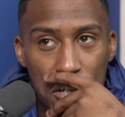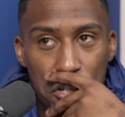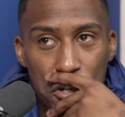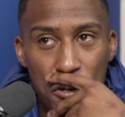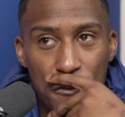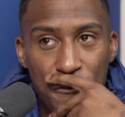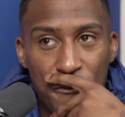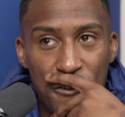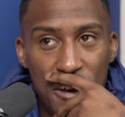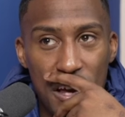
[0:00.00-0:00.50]
Do
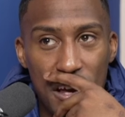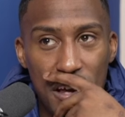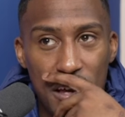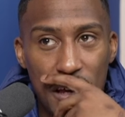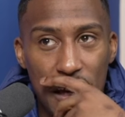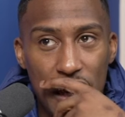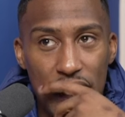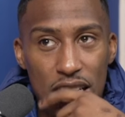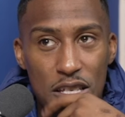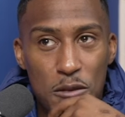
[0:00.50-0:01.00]
you
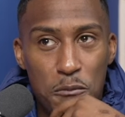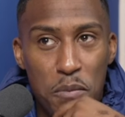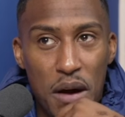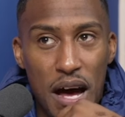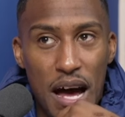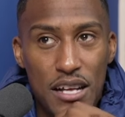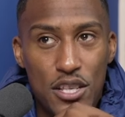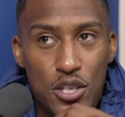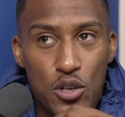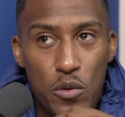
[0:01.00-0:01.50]
think it's
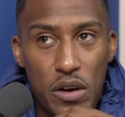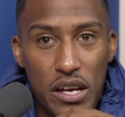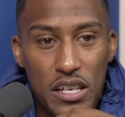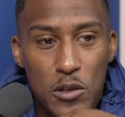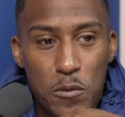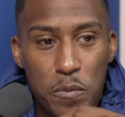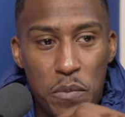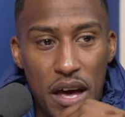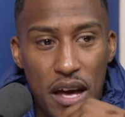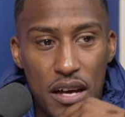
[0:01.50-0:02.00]
bad to
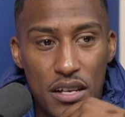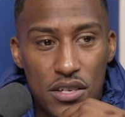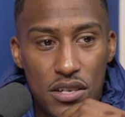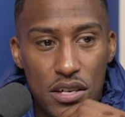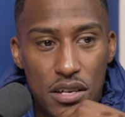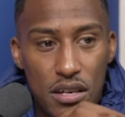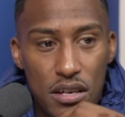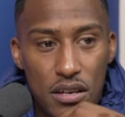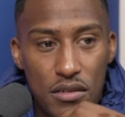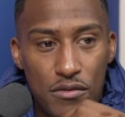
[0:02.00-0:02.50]

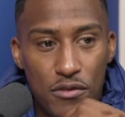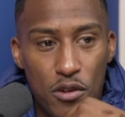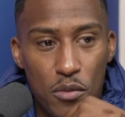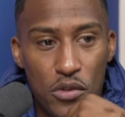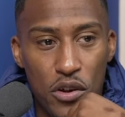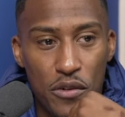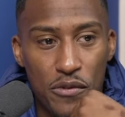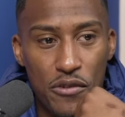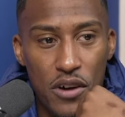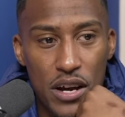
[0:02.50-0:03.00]
expect from
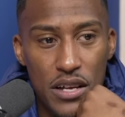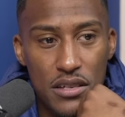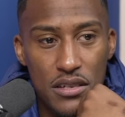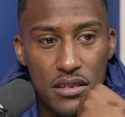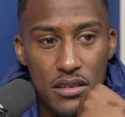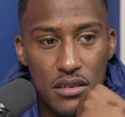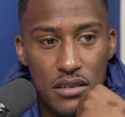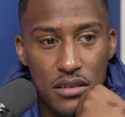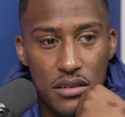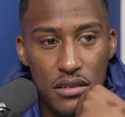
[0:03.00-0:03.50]
your
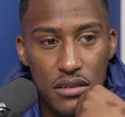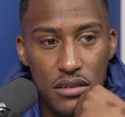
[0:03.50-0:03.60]
friends?